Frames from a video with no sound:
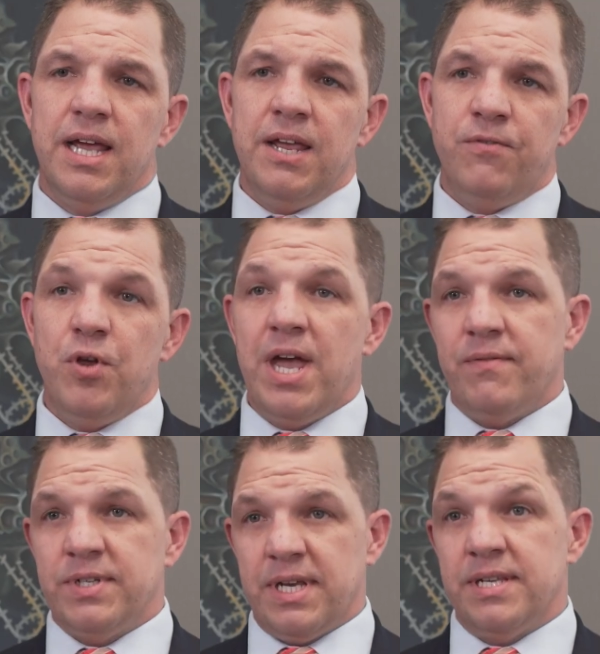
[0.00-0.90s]
if you
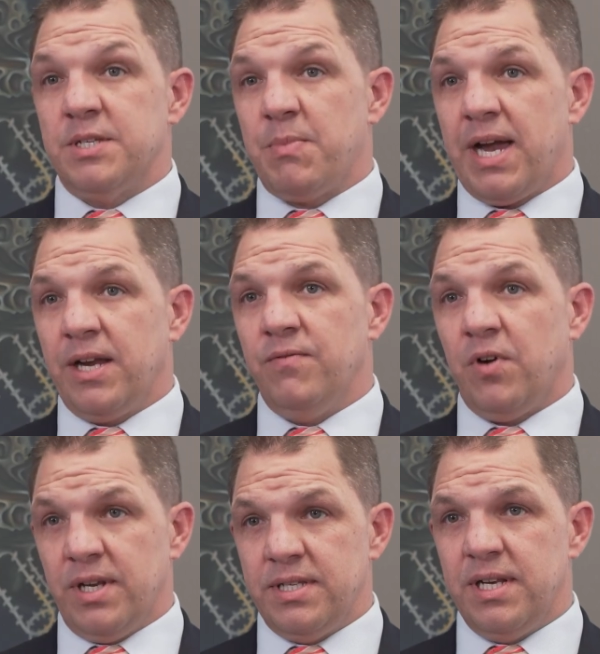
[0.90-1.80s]
have a sudden spike in
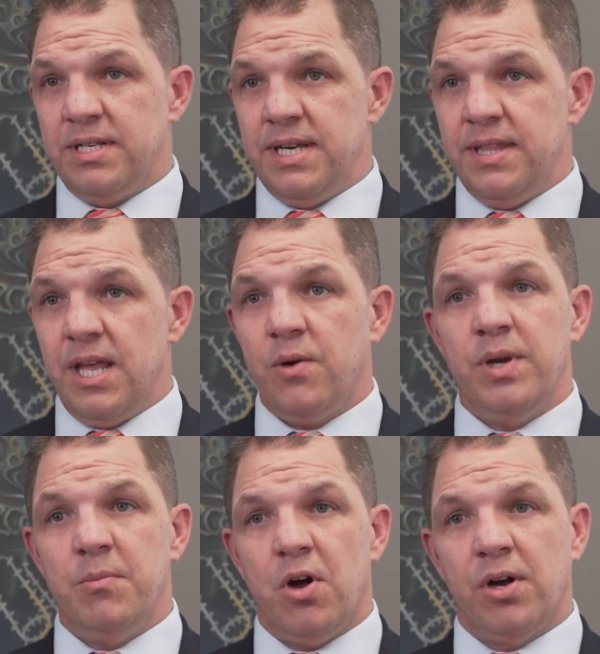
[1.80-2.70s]
volatility in the
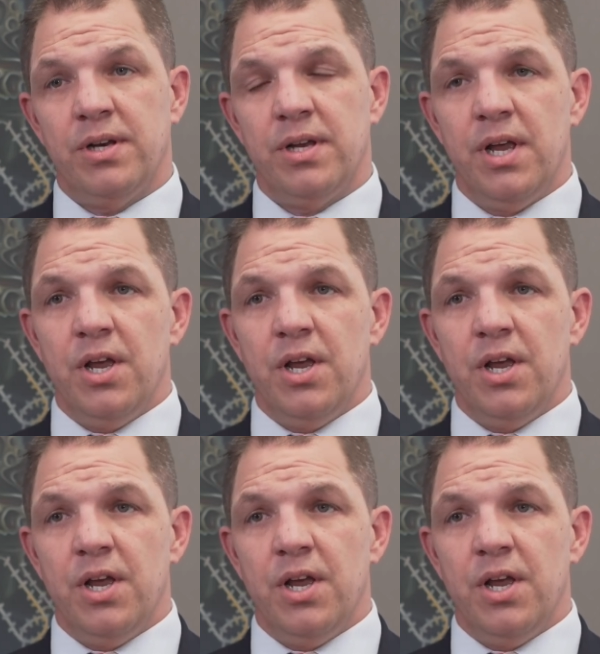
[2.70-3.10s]
equity market,